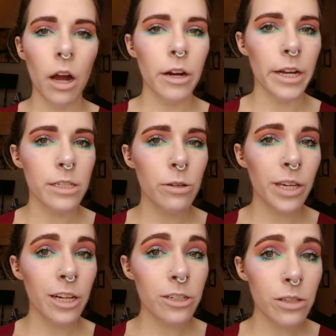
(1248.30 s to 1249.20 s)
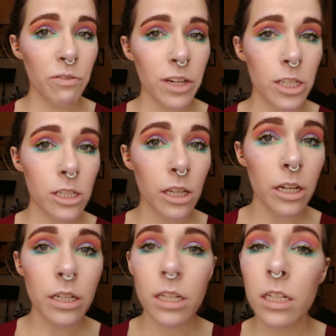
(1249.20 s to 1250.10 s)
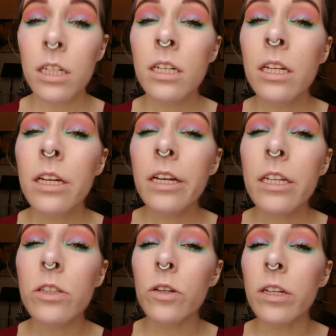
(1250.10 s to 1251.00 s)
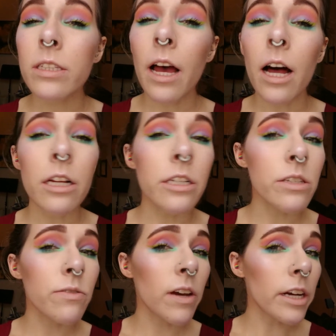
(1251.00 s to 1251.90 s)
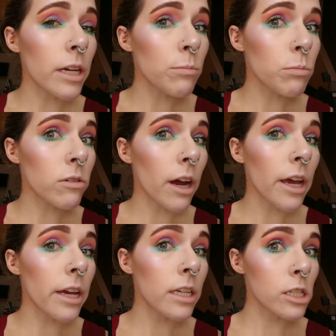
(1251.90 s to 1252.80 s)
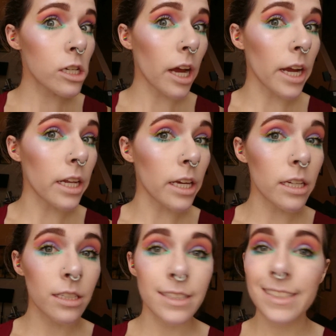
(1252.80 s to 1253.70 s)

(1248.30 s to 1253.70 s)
Alright, so here's the finished look. As you can tell, it's very bright and shiny.